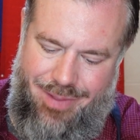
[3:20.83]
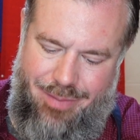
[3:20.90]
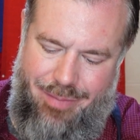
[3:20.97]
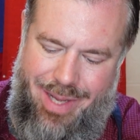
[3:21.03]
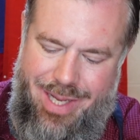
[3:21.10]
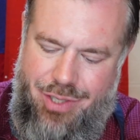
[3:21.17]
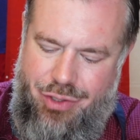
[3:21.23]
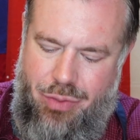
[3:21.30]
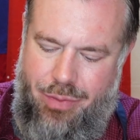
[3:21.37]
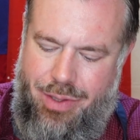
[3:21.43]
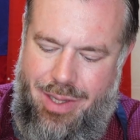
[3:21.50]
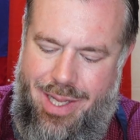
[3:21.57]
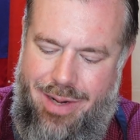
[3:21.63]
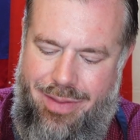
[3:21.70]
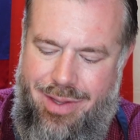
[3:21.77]
My issue with a
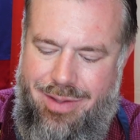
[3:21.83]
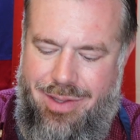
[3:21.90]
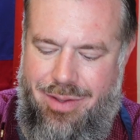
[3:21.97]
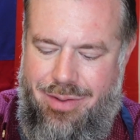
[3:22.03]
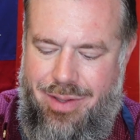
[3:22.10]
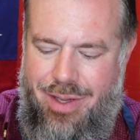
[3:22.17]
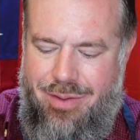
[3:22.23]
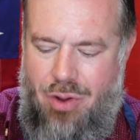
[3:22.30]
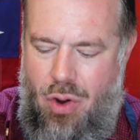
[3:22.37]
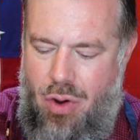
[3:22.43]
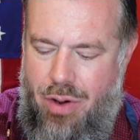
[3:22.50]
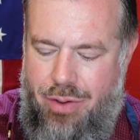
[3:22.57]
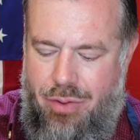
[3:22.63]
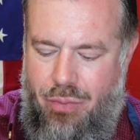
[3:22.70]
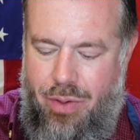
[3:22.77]
lot of these is it's
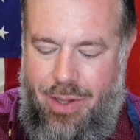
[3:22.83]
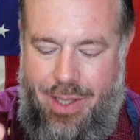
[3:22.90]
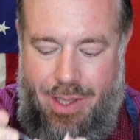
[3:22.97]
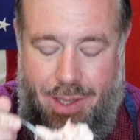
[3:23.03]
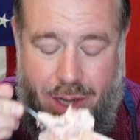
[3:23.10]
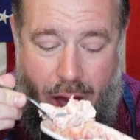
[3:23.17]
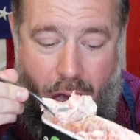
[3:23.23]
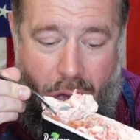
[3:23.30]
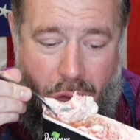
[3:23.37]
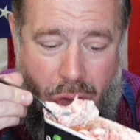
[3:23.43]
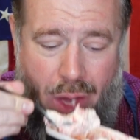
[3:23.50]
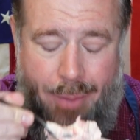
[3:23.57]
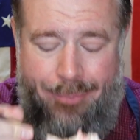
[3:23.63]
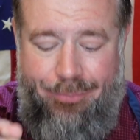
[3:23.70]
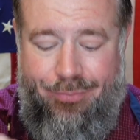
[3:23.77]
hard to really get
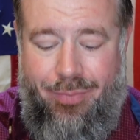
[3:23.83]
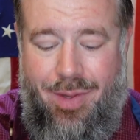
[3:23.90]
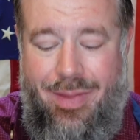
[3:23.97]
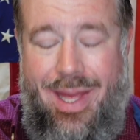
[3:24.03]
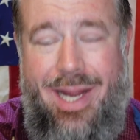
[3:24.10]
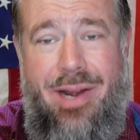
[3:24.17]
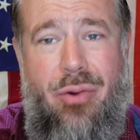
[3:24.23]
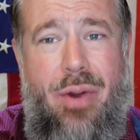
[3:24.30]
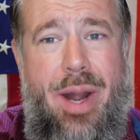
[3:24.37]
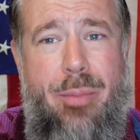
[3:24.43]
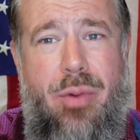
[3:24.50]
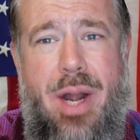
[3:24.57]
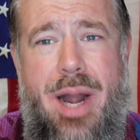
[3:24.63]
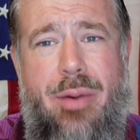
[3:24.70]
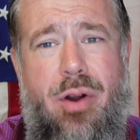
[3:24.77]
that graham
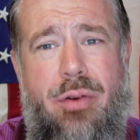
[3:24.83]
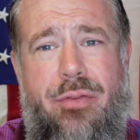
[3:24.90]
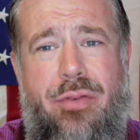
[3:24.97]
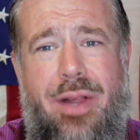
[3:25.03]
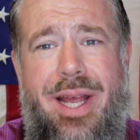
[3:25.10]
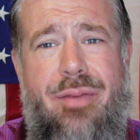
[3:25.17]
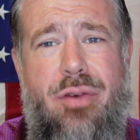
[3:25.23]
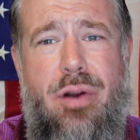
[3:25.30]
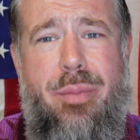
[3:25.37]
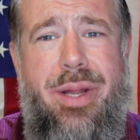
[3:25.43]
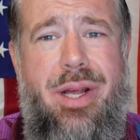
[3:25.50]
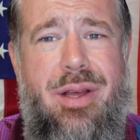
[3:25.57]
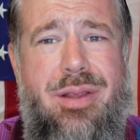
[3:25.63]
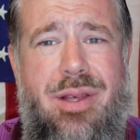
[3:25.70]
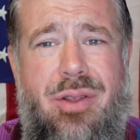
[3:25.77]
cracker flavor
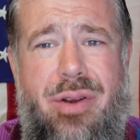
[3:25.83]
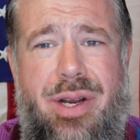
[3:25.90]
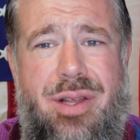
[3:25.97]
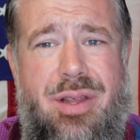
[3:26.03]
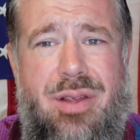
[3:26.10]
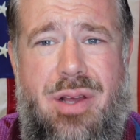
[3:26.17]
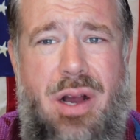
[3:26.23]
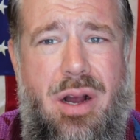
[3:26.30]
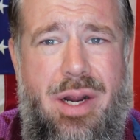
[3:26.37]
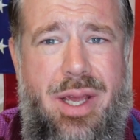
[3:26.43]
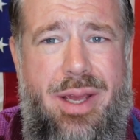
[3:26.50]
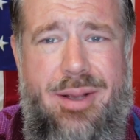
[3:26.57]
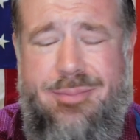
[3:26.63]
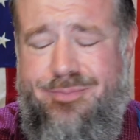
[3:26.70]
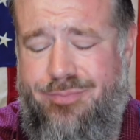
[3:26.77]
because either it gets
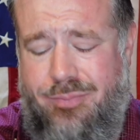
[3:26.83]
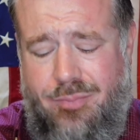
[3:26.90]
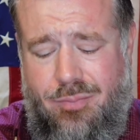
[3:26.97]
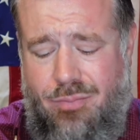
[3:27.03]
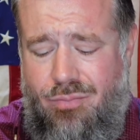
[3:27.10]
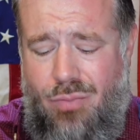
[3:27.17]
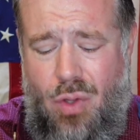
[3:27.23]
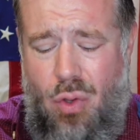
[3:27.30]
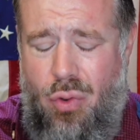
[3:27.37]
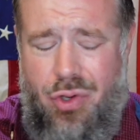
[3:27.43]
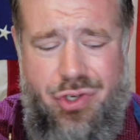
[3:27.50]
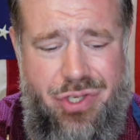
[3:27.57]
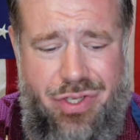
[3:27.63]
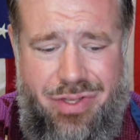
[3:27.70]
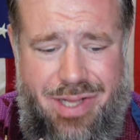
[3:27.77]
soggy or
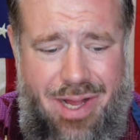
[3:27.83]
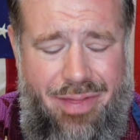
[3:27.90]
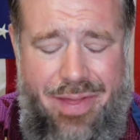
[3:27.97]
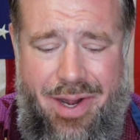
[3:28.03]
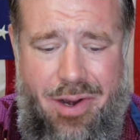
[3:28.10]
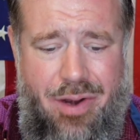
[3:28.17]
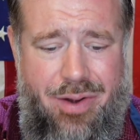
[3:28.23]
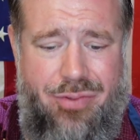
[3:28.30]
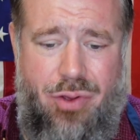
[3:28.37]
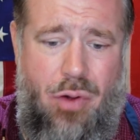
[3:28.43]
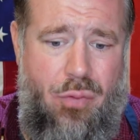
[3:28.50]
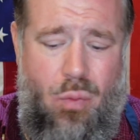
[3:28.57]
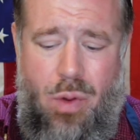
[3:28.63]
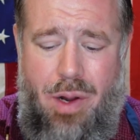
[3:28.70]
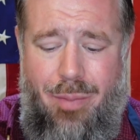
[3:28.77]
it's just not there. It's
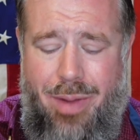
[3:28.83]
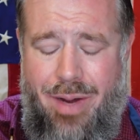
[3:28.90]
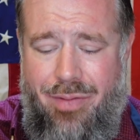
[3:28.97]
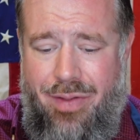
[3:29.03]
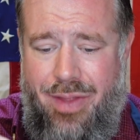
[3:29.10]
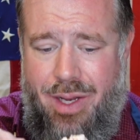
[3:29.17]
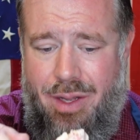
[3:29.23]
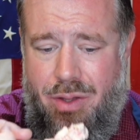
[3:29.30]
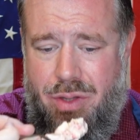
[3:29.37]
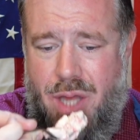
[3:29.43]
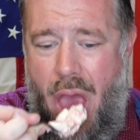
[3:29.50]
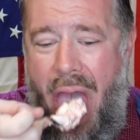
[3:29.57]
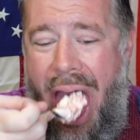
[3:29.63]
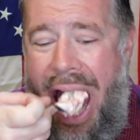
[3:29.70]
overwhelmed by everything else.